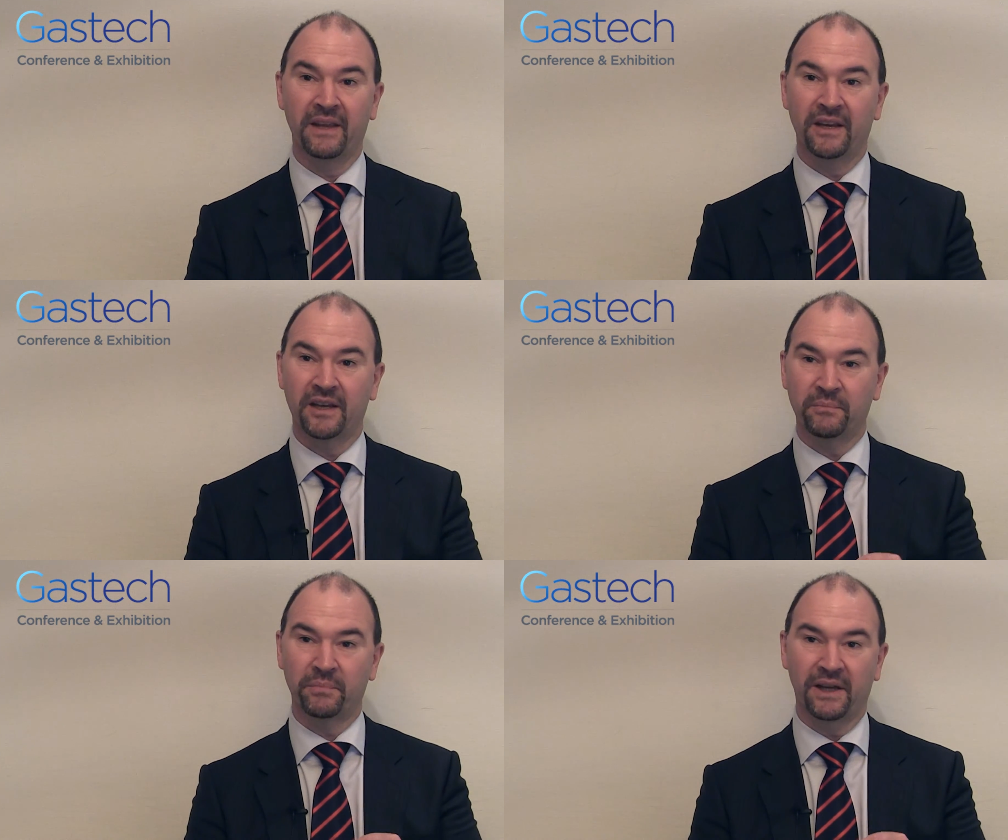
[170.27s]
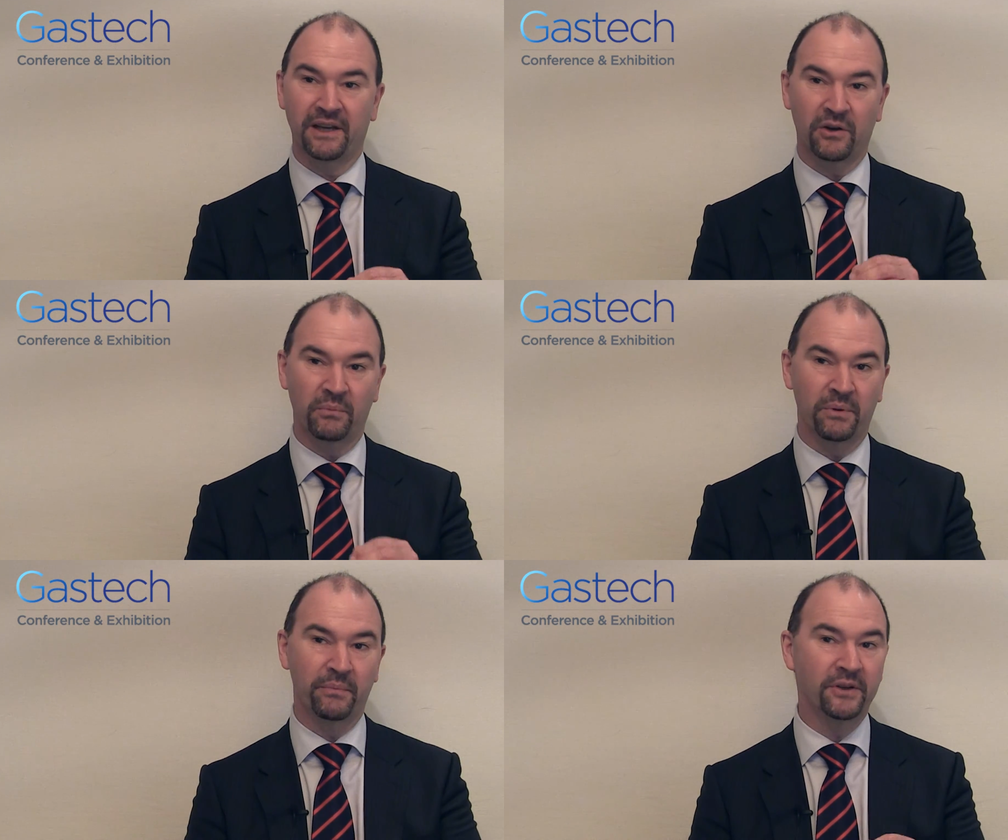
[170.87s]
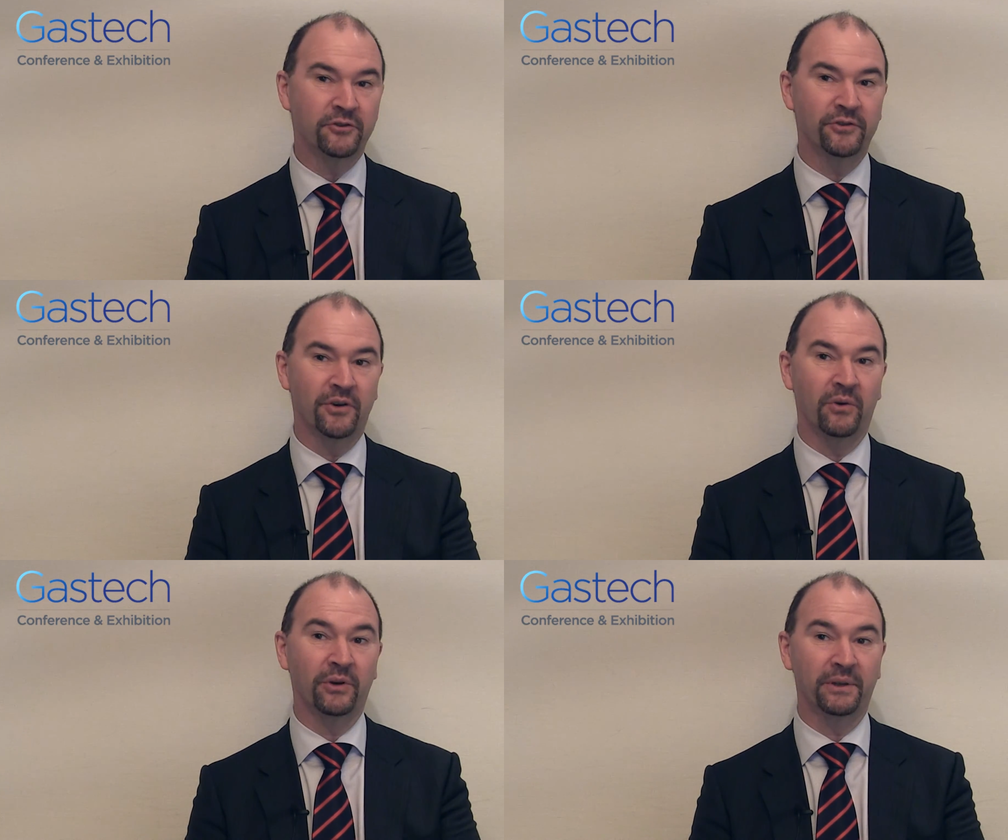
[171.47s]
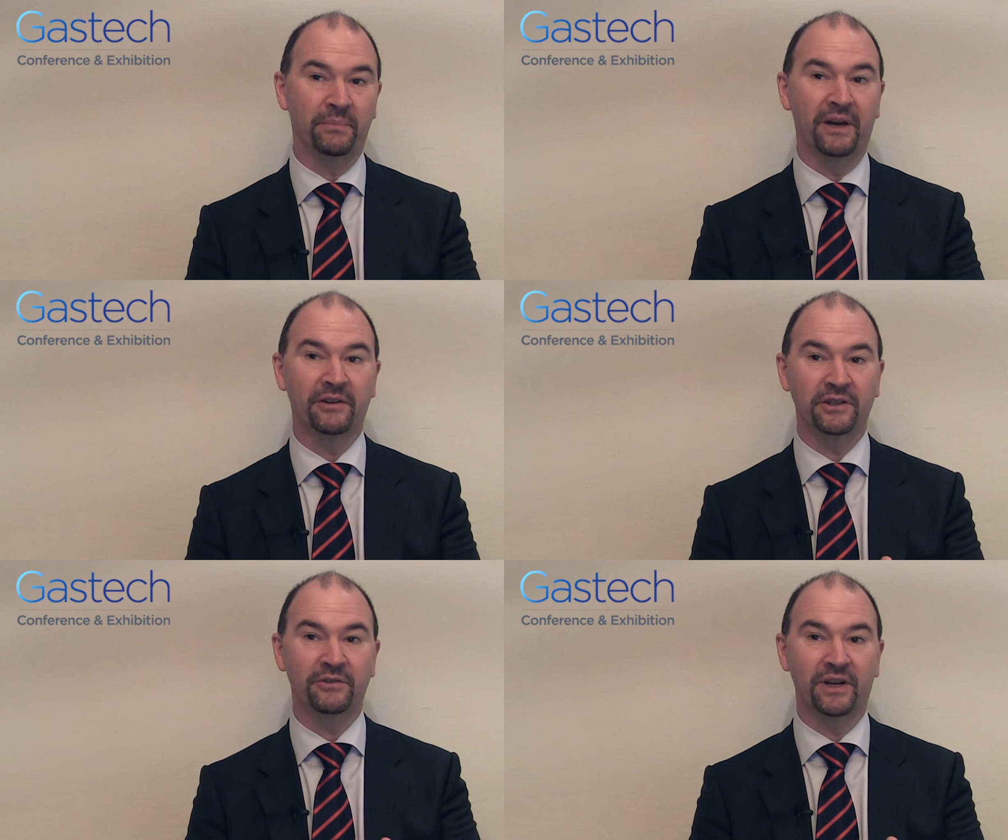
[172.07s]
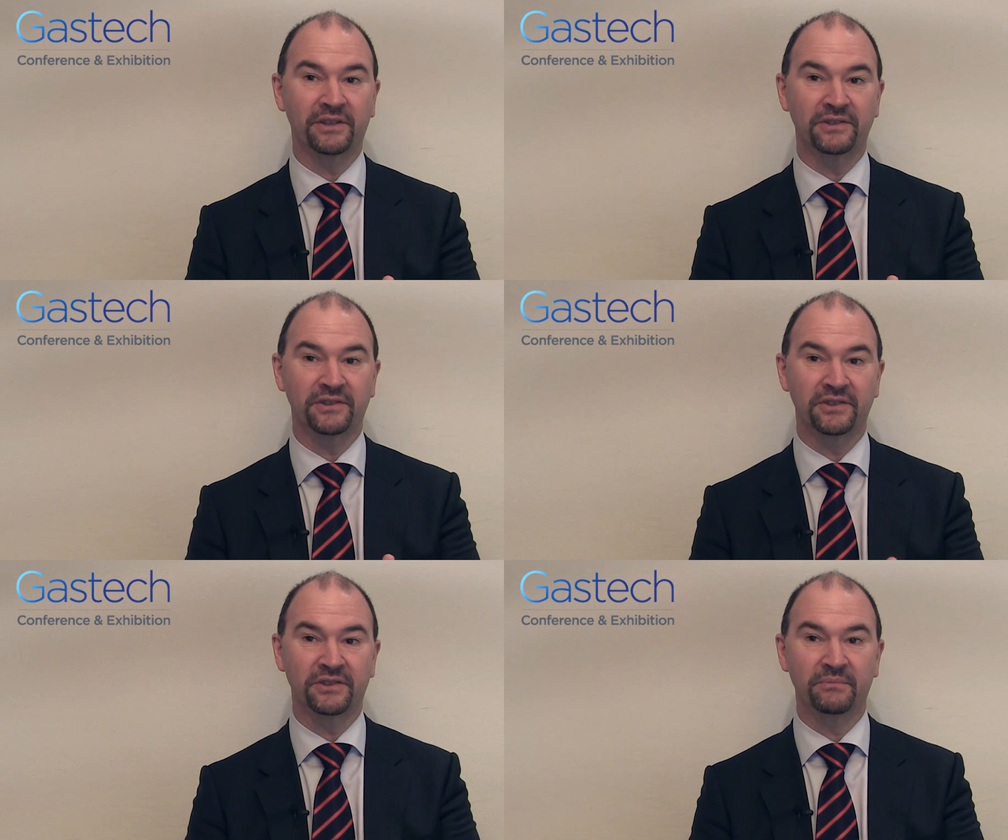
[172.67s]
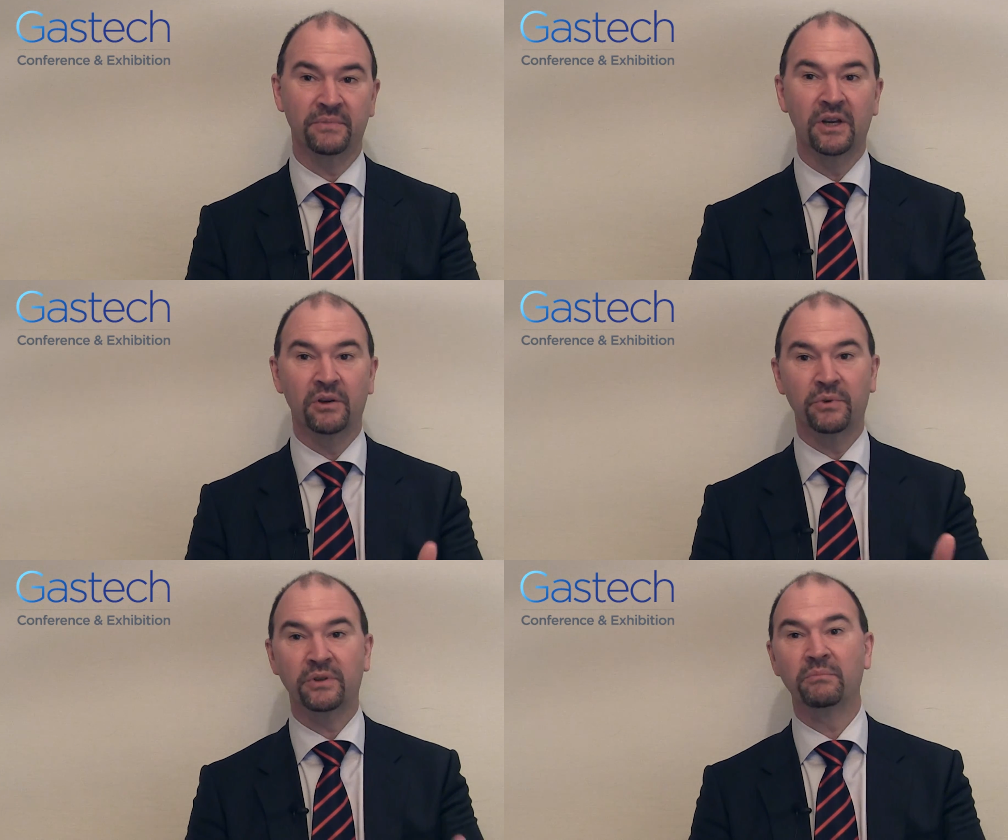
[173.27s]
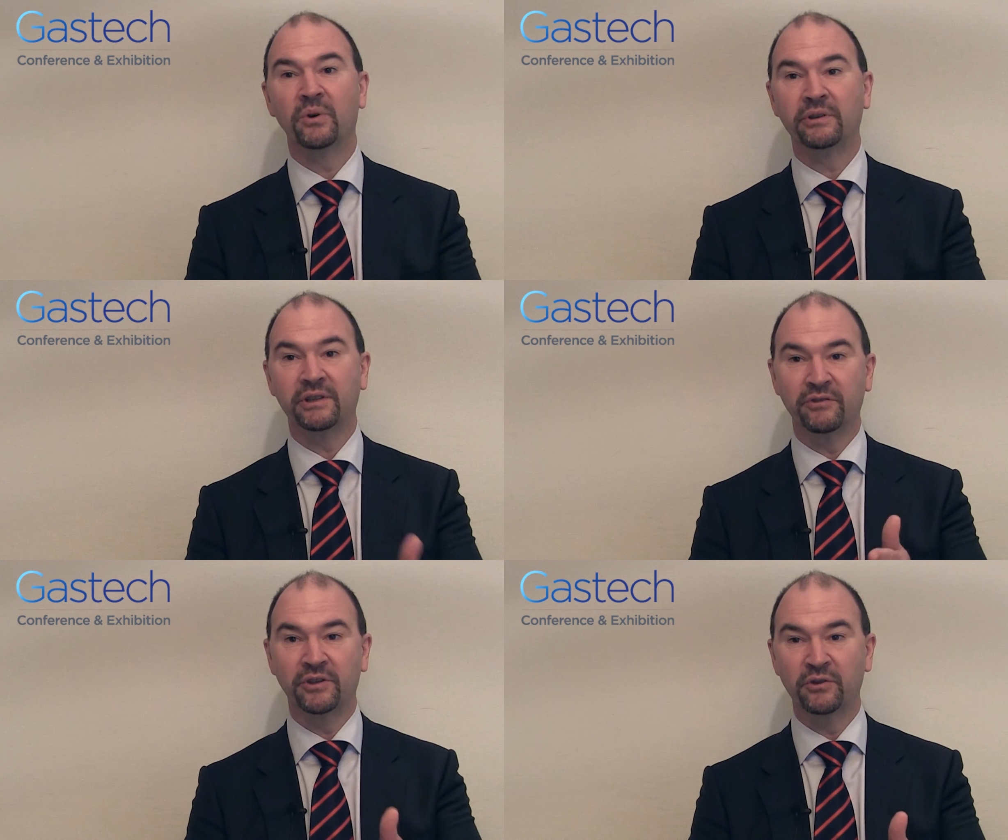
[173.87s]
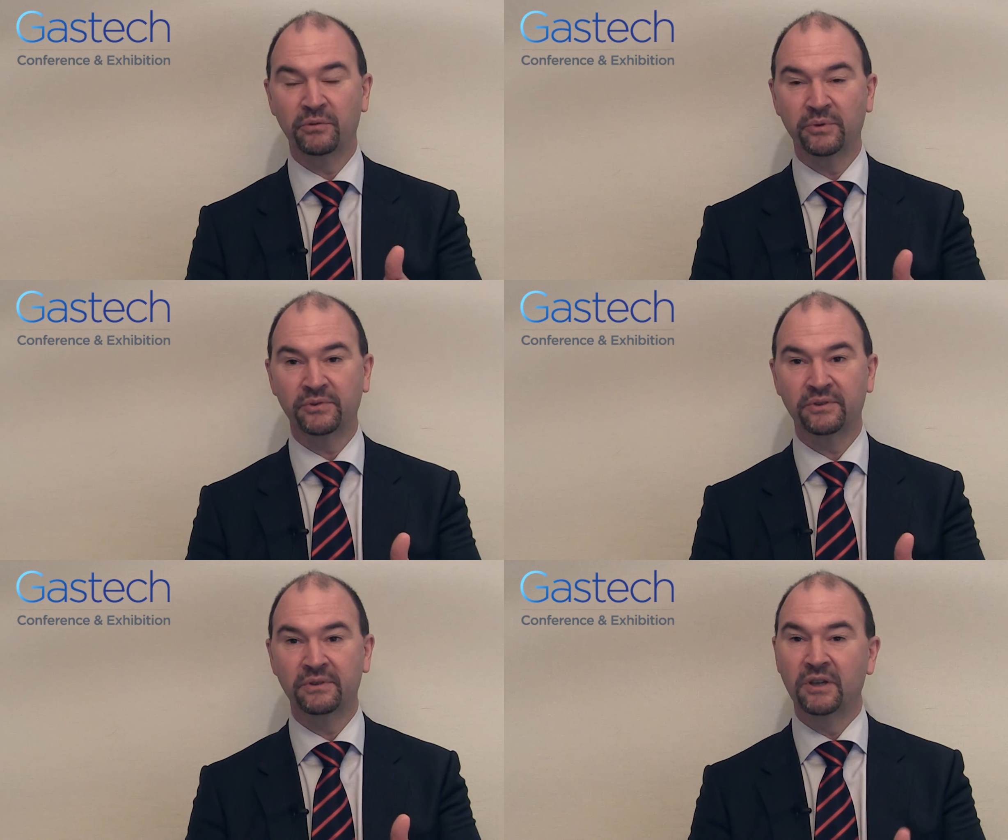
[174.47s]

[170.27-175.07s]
It can play a complementary role in the power generation system with emerging renewables.